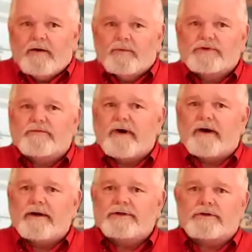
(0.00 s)
which
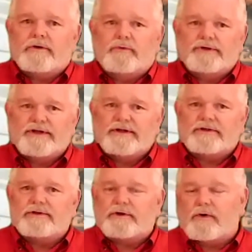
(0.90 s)
varies
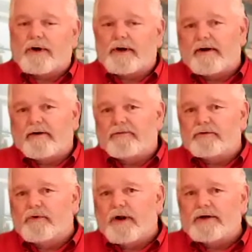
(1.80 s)
resistance according to air
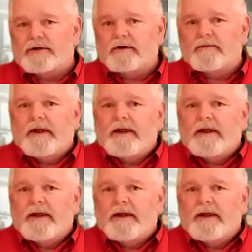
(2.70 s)
fuel ratio.